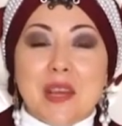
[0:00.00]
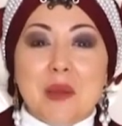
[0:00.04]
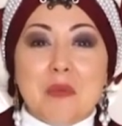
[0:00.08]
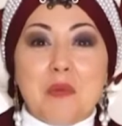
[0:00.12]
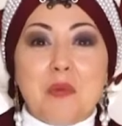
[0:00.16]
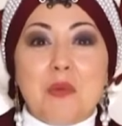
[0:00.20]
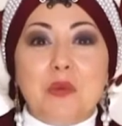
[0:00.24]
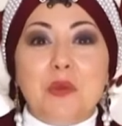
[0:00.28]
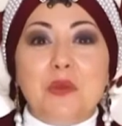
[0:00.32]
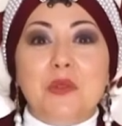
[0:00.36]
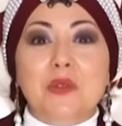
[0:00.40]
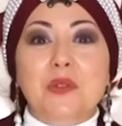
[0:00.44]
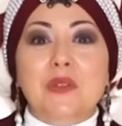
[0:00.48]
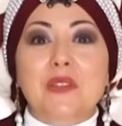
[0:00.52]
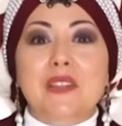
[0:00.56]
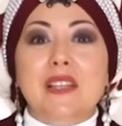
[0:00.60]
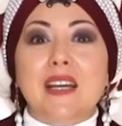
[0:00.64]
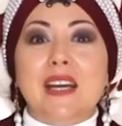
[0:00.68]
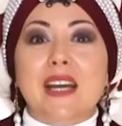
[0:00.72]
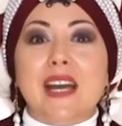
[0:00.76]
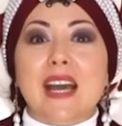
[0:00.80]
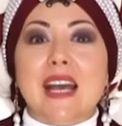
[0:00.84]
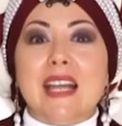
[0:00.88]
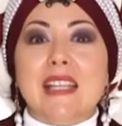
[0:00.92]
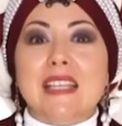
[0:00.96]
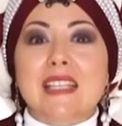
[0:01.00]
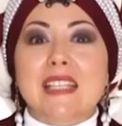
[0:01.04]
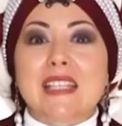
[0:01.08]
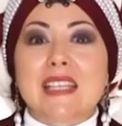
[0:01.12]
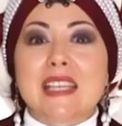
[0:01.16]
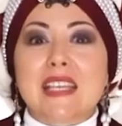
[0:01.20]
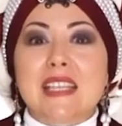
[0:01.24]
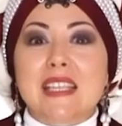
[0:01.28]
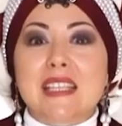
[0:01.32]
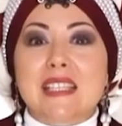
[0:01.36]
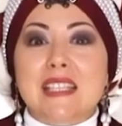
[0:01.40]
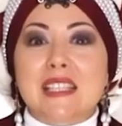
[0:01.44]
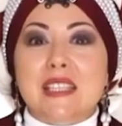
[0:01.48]
through these
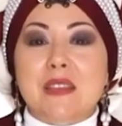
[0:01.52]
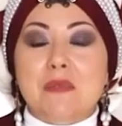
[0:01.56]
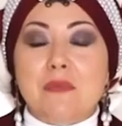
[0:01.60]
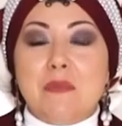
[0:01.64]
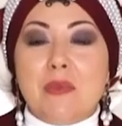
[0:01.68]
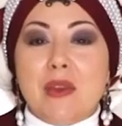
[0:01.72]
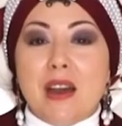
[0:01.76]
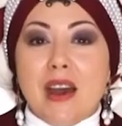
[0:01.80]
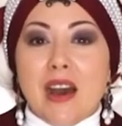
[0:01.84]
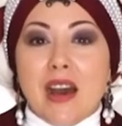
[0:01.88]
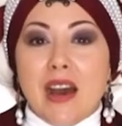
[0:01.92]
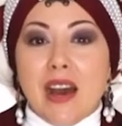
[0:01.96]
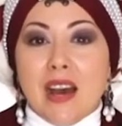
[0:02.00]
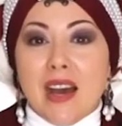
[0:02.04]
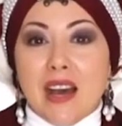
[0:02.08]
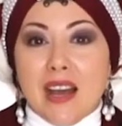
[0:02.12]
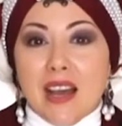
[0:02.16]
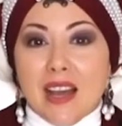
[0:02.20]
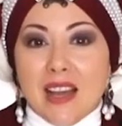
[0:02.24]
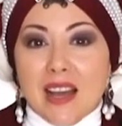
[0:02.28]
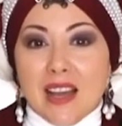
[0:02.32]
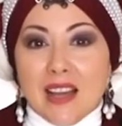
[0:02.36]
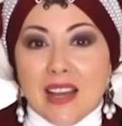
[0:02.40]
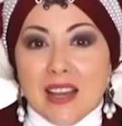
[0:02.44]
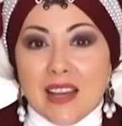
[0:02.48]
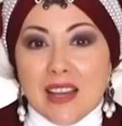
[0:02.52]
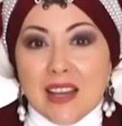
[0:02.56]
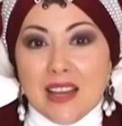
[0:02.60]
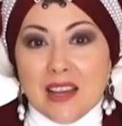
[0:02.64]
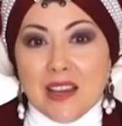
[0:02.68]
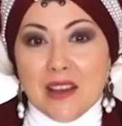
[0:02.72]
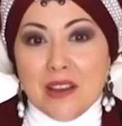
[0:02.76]
vibrations,